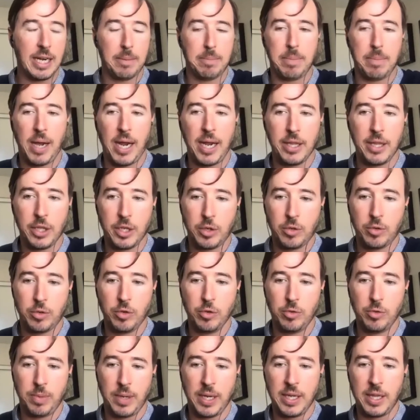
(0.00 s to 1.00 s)
pilot
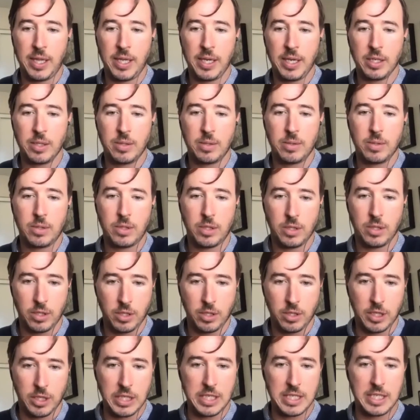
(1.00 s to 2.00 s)
group and then
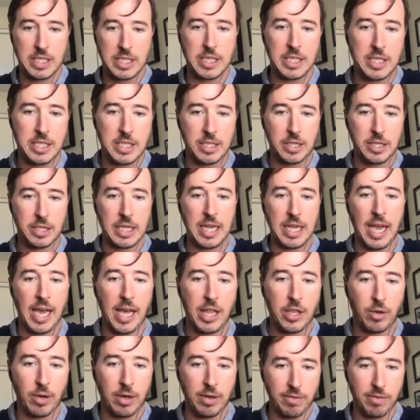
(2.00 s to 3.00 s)
consistently
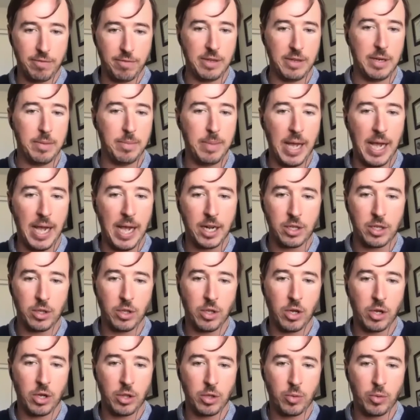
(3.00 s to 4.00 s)
gathering feedback
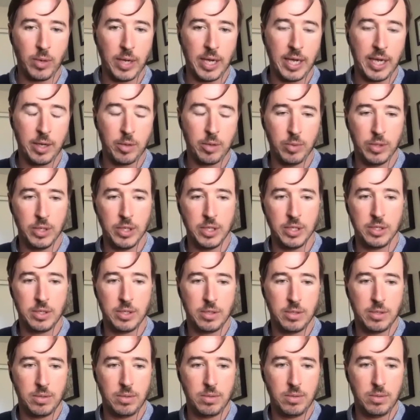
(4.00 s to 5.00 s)
along the way
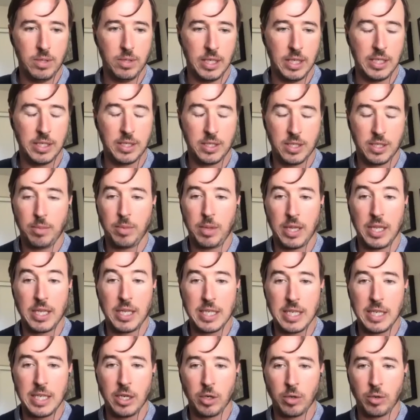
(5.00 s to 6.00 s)
was is something
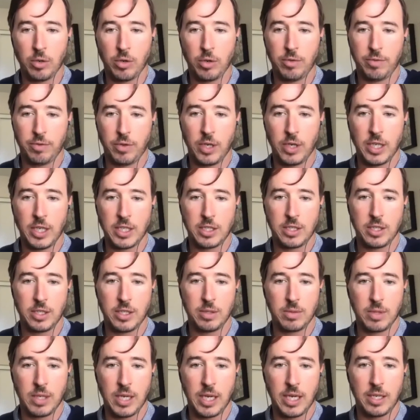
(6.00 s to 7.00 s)
that's integral for us to
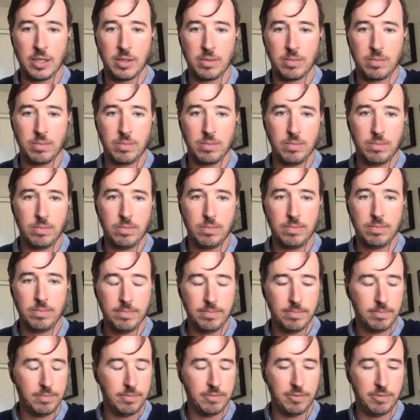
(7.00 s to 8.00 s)
kind of
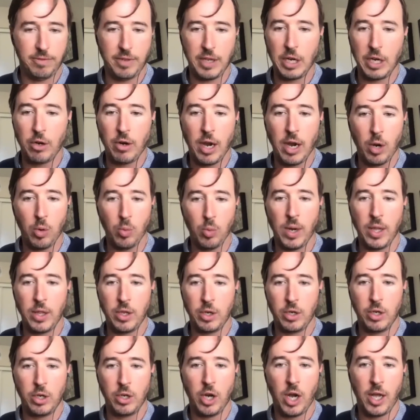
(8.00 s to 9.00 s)
figure out
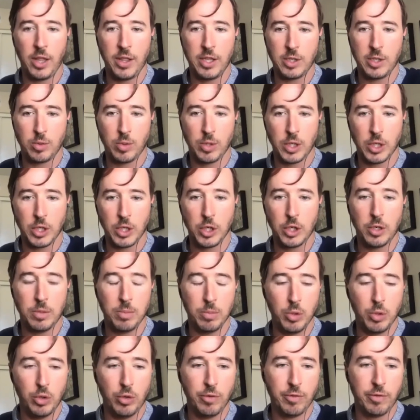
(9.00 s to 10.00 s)
whether or not this was a good
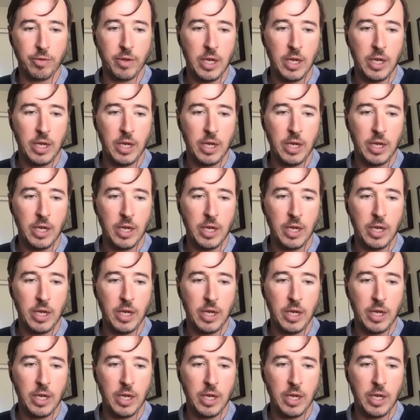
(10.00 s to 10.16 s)
move.